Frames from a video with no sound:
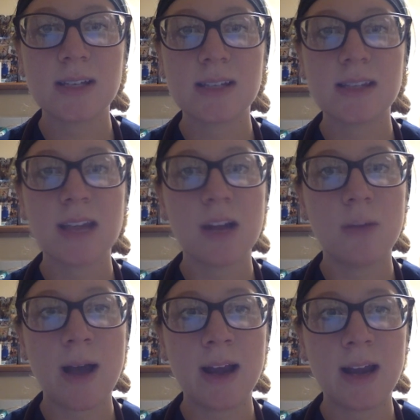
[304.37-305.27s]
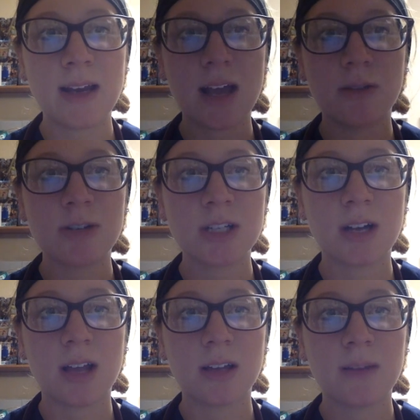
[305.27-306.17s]
is thick, wet, and yellowish in
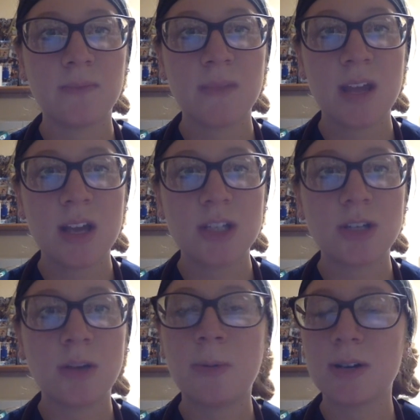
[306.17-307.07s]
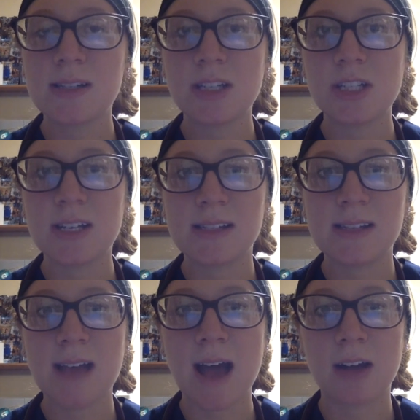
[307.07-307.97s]
color. She reports that she is
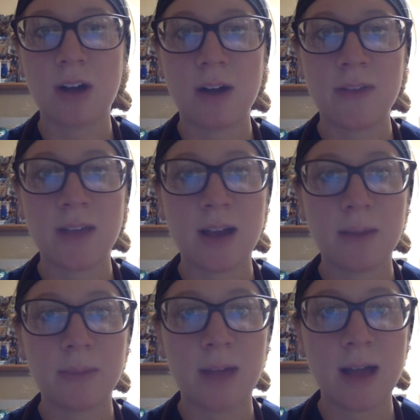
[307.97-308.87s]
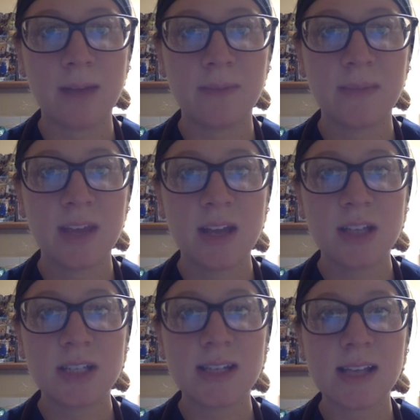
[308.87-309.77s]
not coughing up blood.
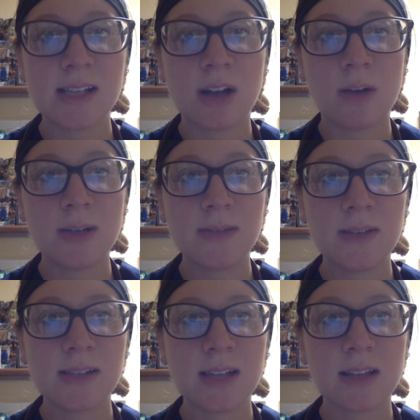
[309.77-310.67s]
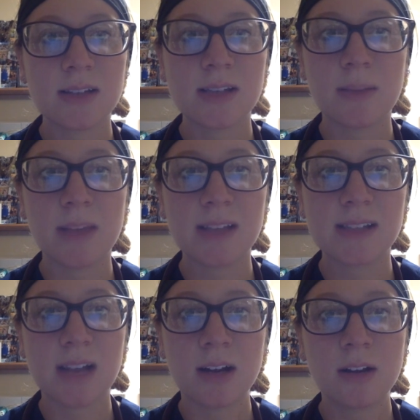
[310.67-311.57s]
She says it always feels like there's something
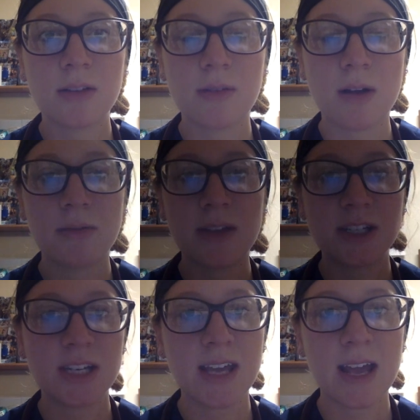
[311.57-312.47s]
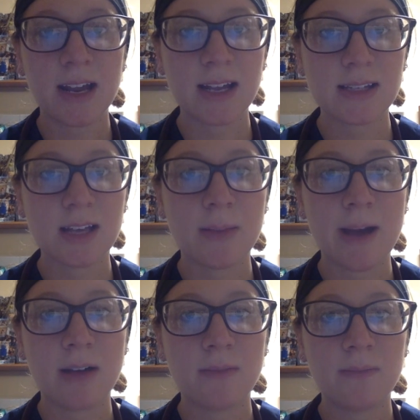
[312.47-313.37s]
stuck in her throat that she can't get to come
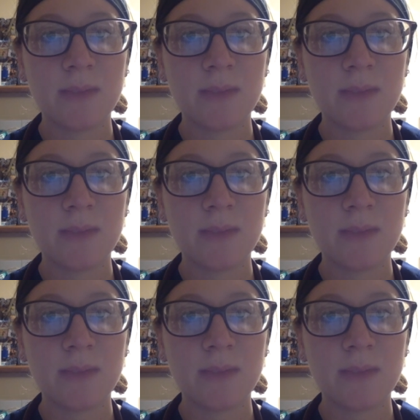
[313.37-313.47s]
out.